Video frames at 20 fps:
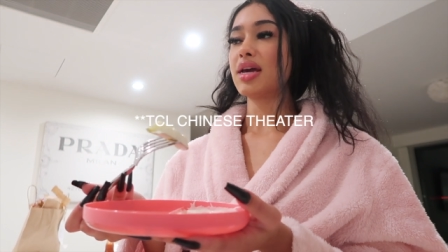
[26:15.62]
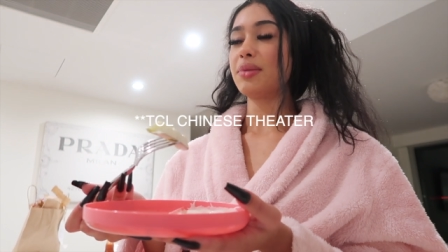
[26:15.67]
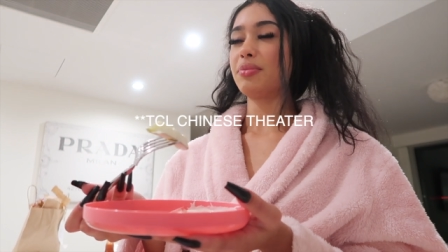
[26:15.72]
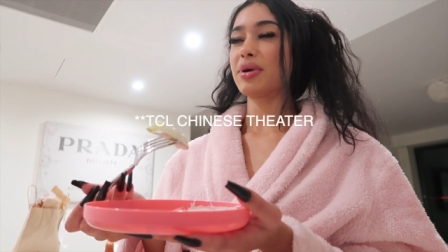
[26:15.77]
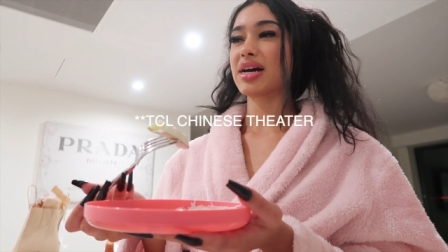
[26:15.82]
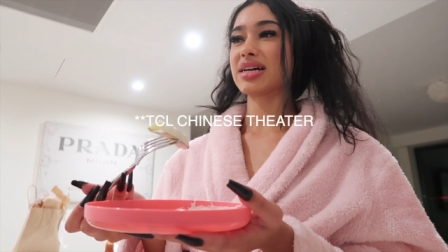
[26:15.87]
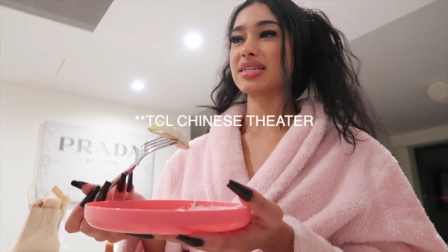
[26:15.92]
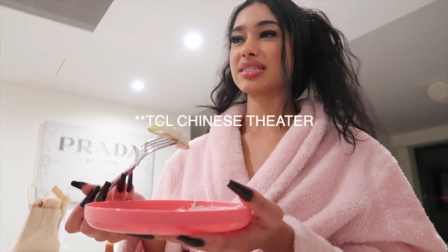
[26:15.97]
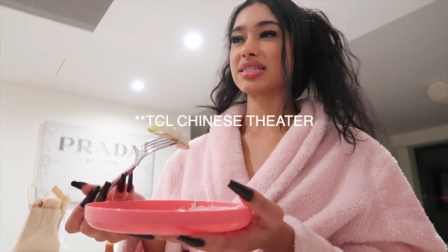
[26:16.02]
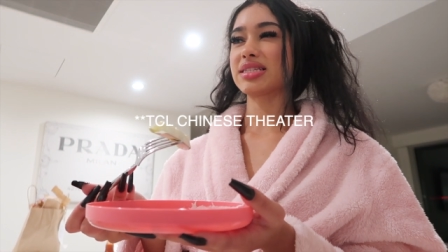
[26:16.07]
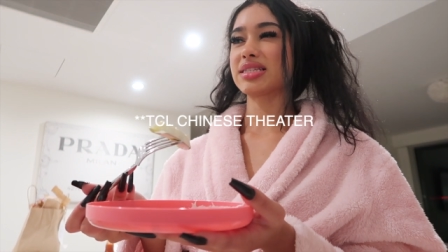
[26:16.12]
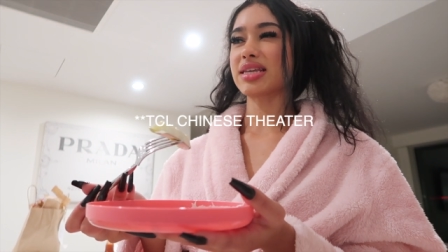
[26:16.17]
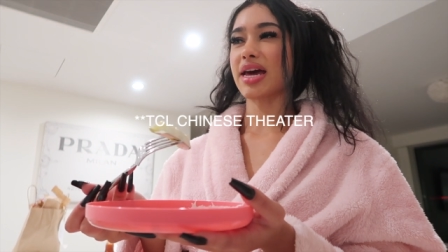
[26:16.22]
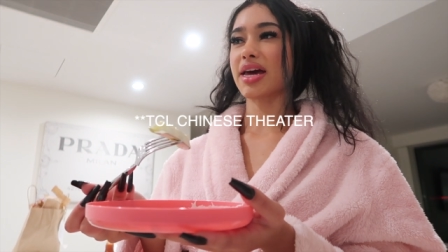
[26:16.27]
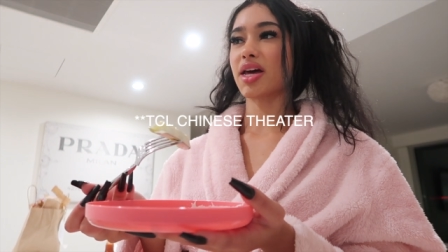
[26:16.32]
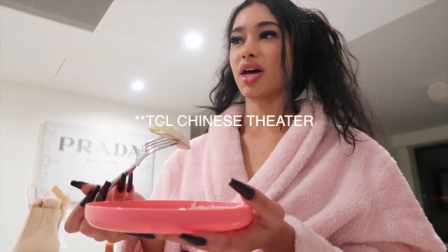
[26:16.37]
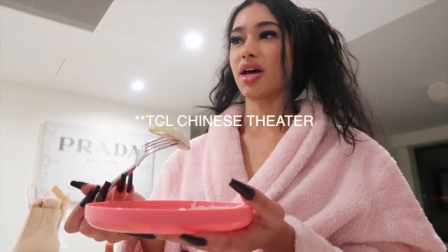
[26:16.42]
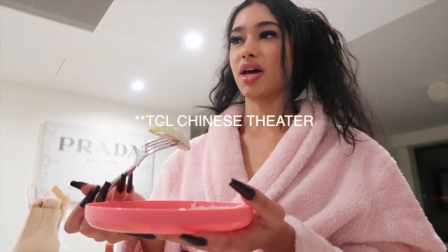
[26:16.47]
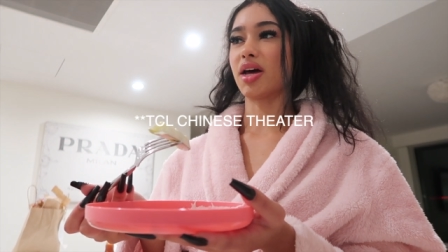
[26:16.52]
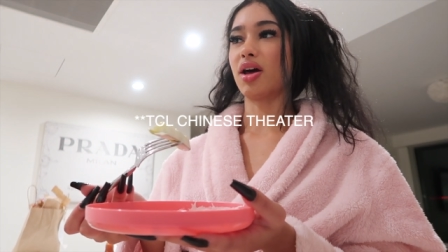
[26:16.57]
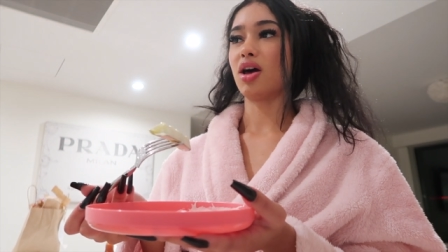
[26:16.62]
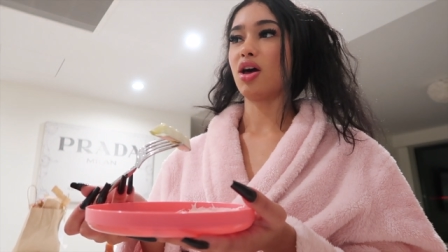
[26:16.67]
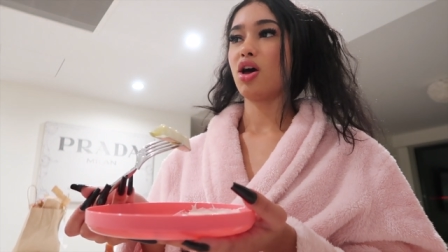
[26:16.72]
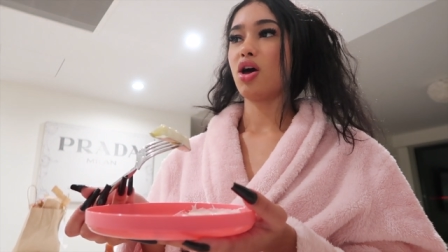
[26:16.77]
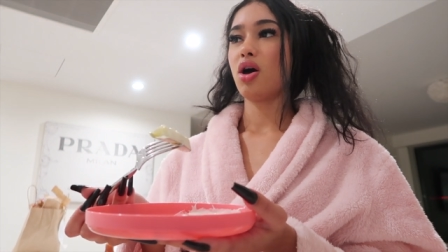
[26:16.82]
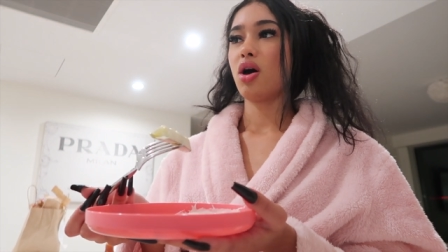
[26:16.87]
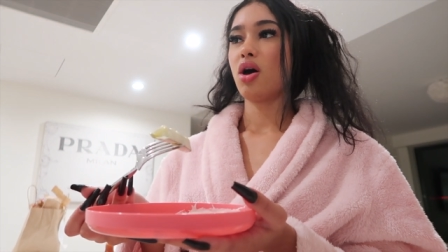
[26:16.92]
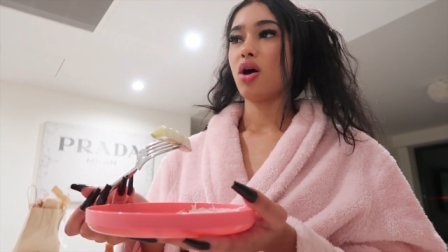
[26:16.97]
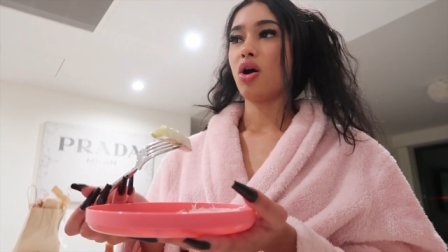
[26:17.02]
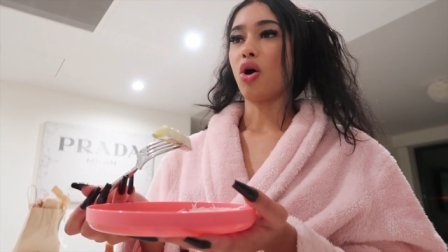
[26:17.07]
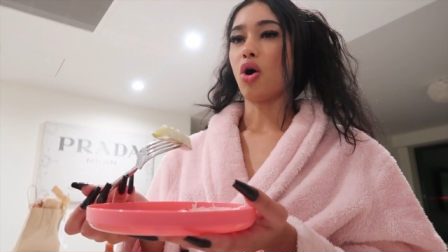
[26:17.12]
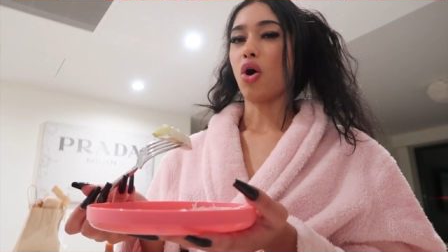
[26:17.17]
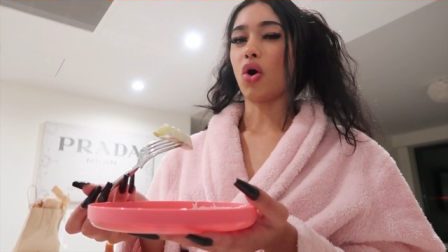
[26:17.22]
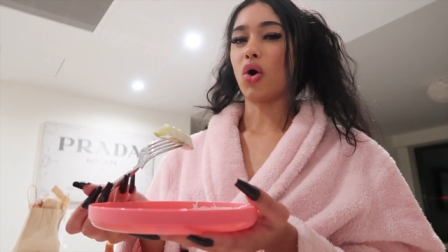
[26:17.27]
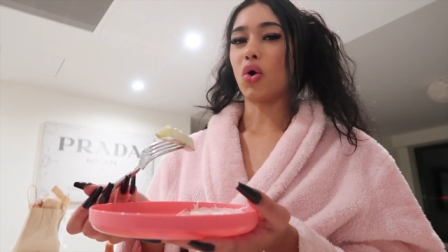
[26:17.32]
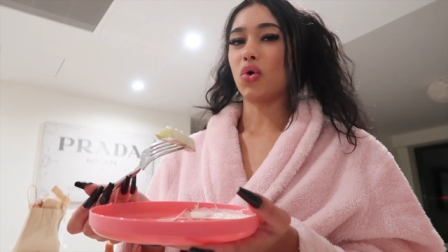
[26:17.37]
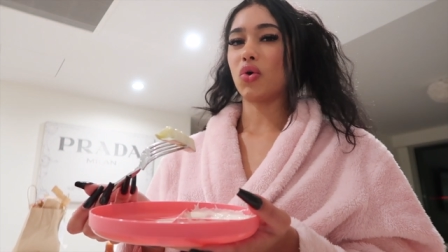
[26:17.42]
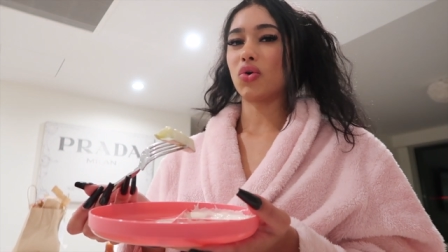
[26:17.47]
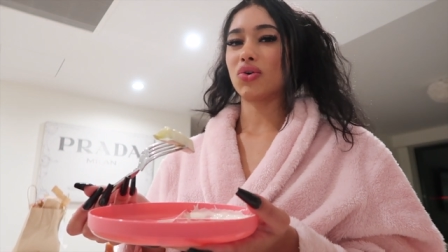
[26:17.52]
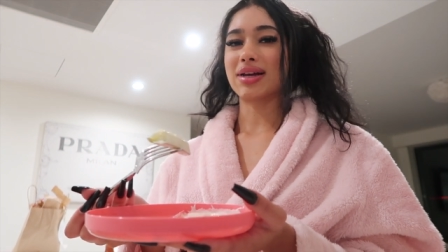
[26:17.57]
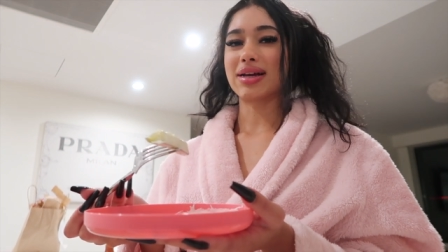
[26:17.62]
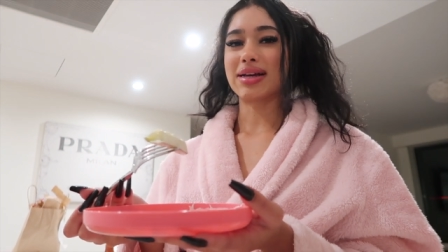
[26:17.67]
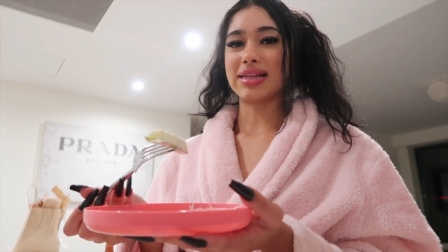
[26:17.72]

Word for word: Because it's like a old